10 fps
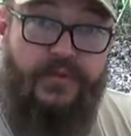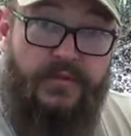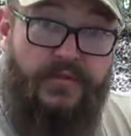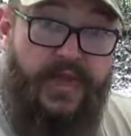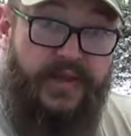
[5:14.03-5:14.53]

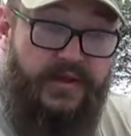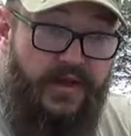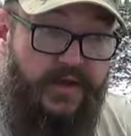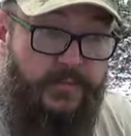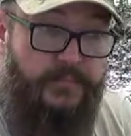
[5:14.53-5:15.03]
that
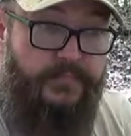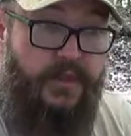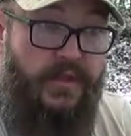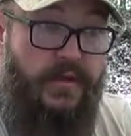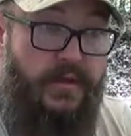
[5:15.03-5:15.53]

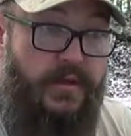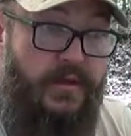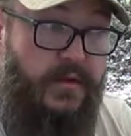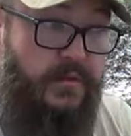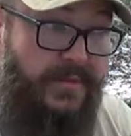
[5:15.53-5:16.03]

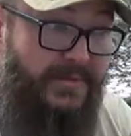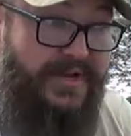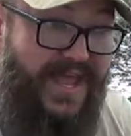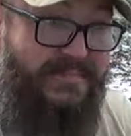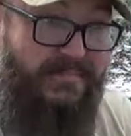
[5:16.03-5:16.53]
Mom and
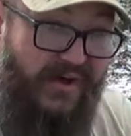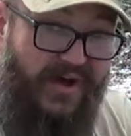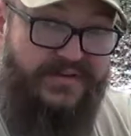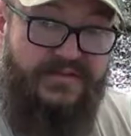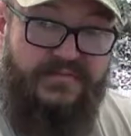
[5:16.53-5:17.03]
Dad
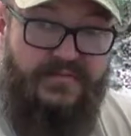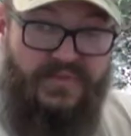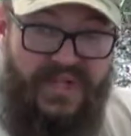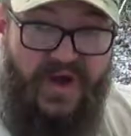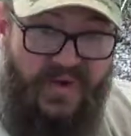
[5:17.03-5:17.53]
bought.
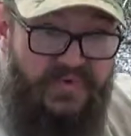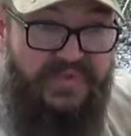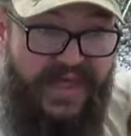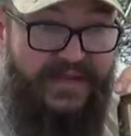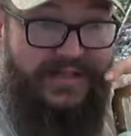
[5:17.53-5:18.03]
We own
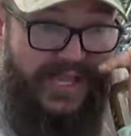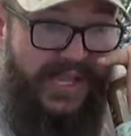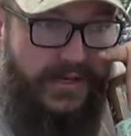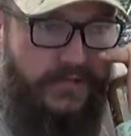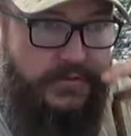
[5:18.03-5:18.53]
that land.